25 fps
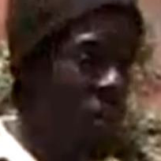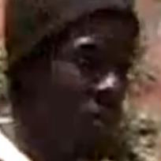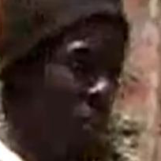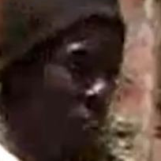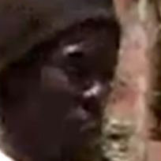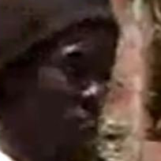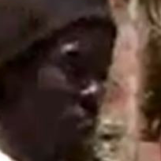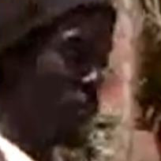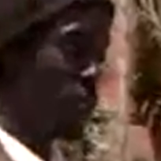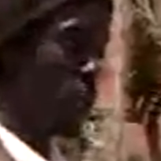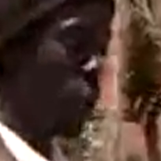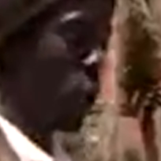The
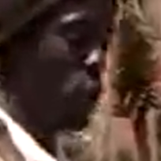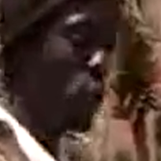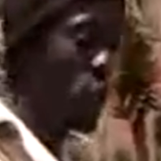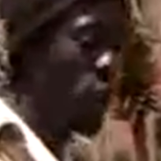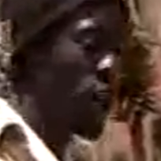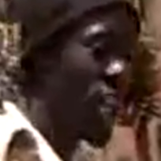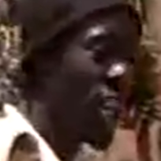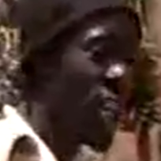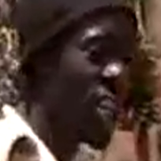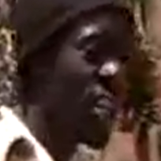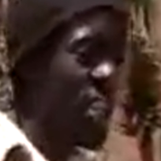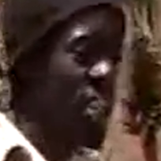first
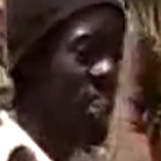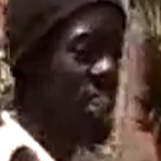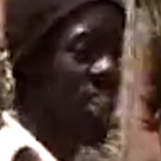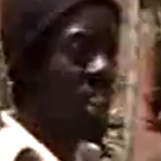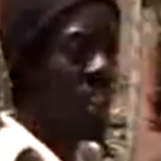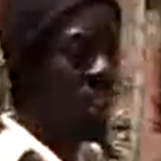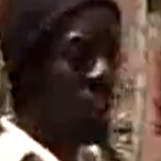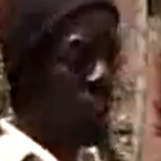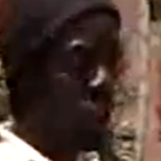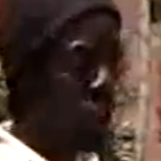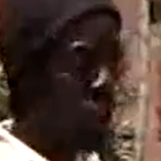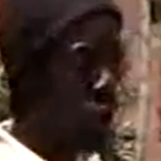Portuguese,
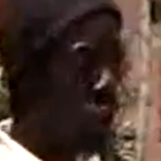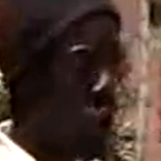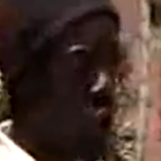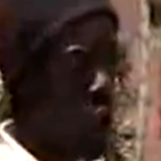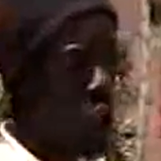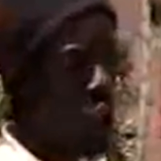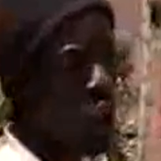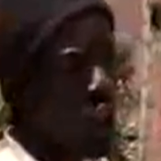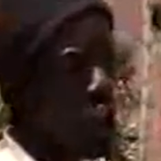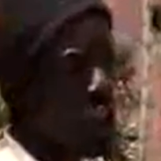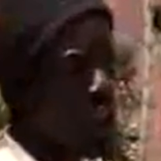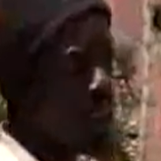
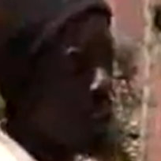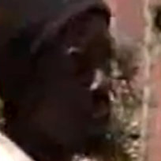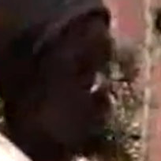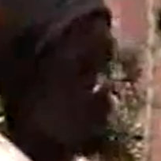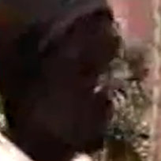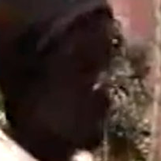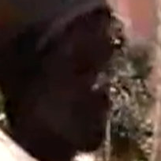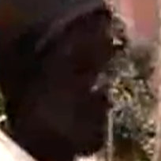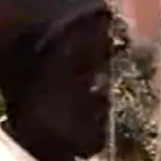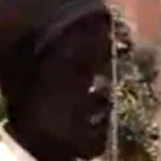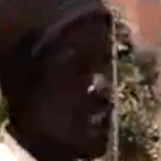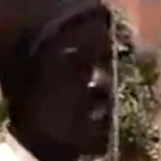Dutch,
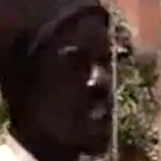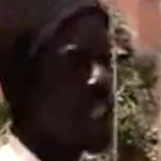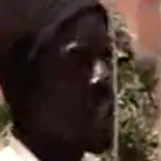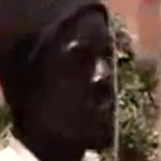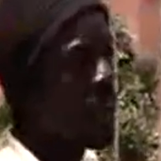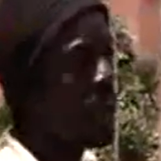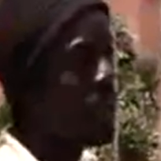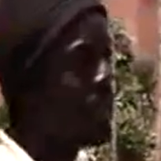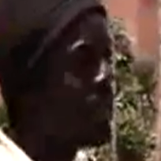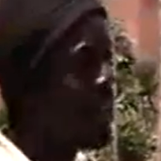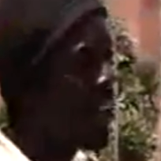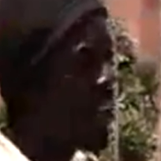British,
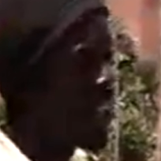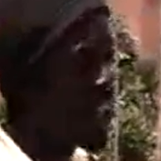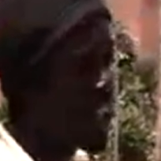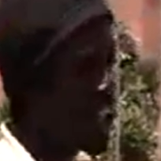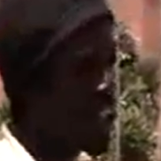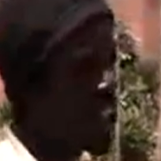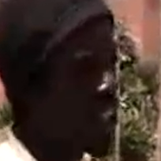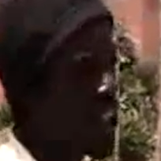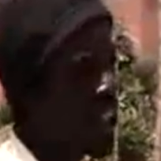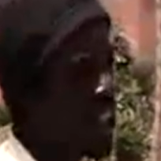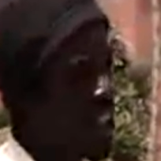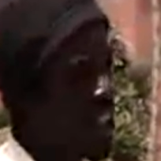and French.